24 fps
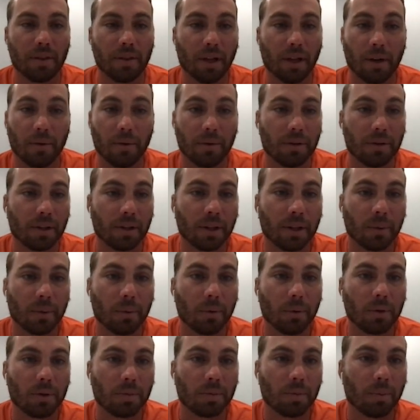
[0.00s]
I don't think they
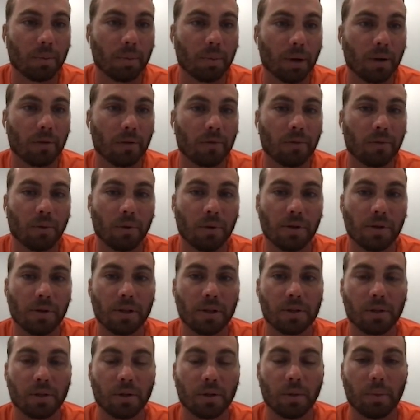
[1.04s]
were as prepared for it as
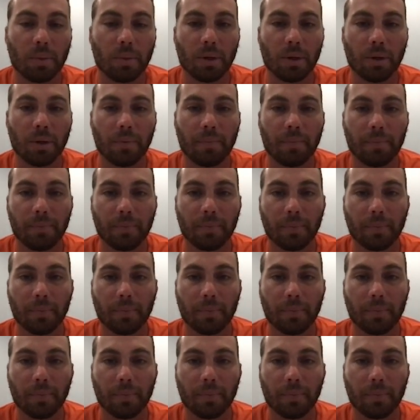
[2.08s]
they should have been.